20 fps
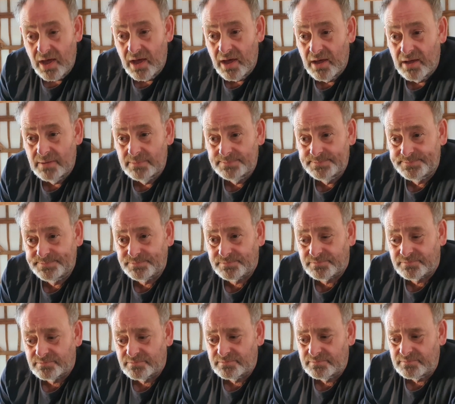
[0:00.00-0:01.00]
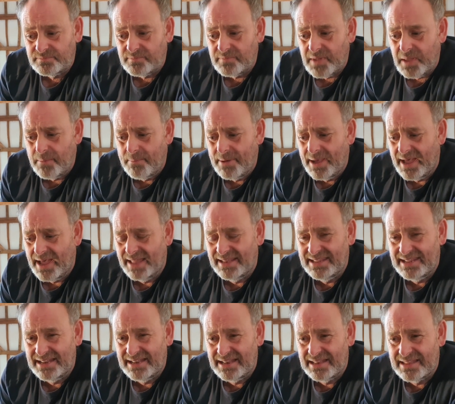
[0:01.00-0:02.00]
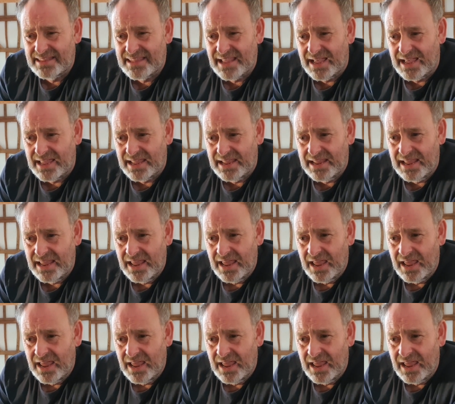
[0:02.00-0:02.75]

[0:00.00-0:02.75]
Um, but at the end of the day,